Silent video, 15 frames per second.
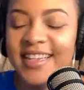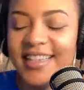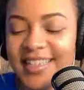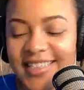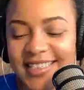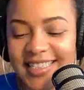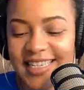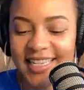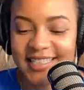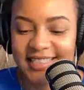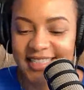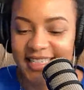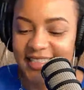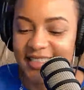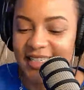Yes.
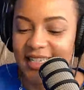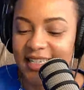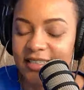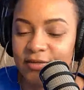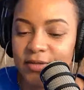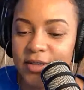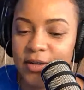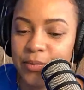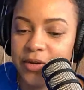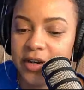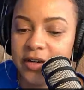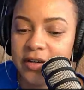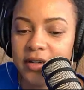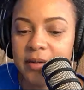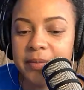We're going to bring
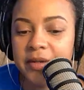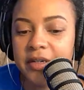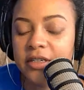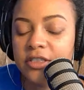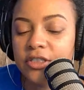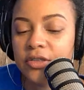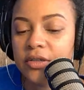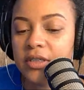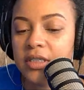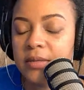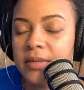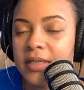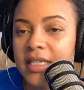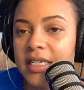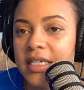her up here shortly. But
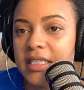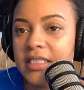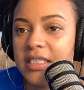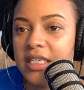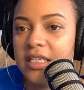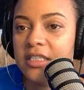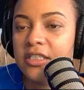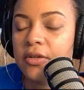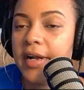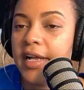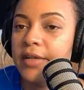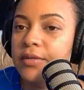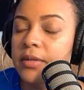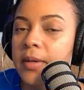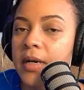like I said, So
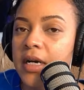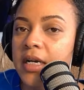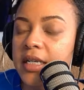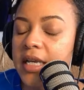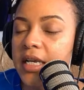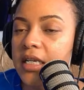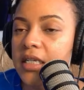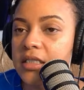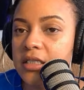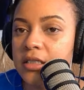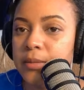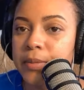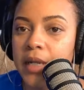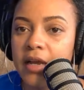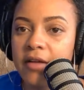Hollywood the Podcast is a
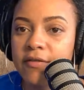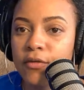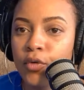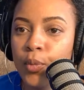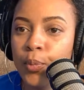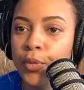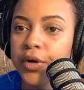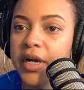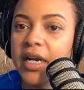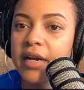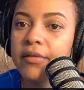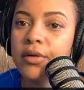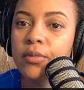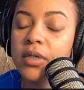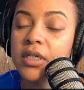platform where
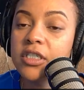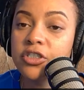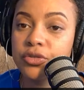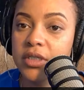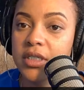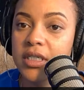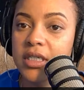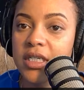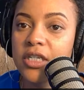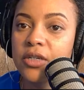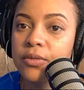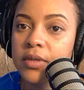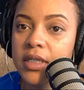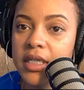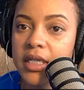everyone is treated
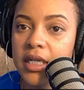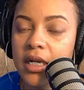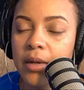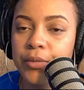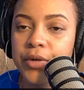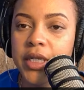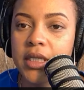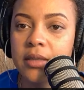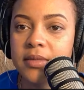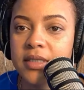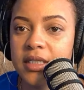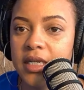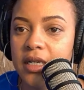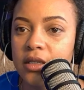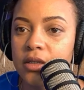equally, and I bring them
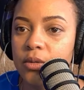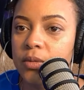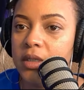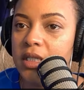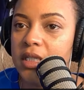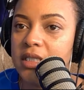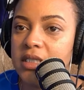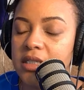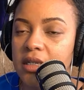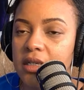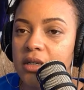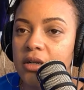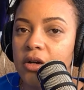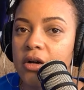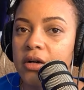together with this thing
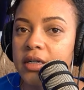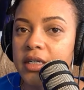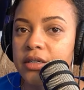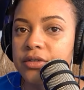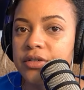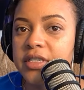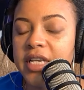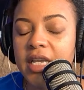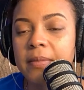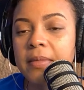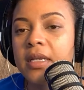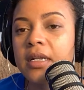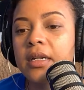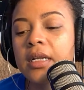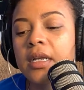called
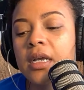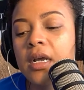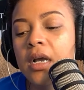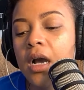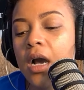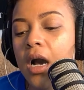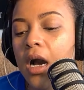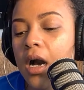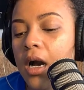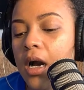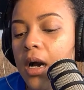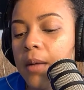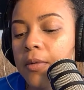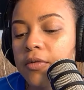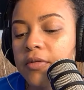entertainment.
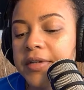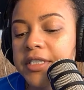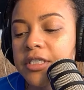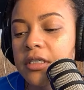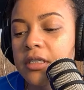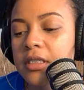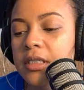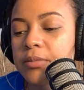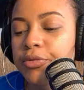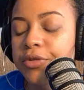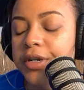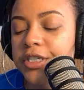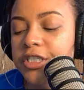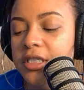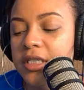Originally
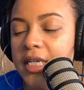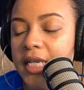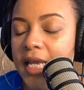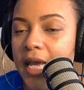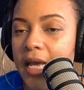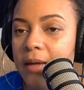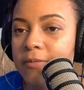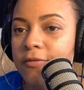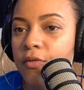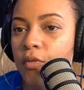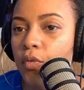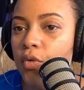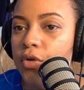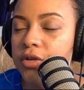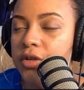Bridging the Gap
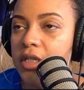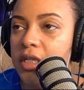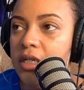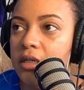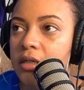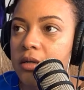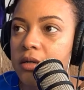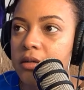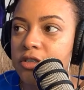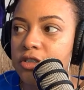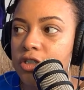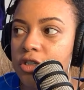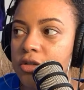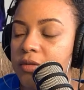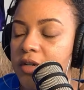for the
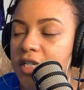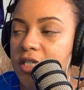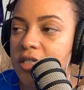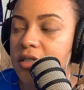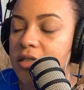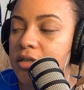generation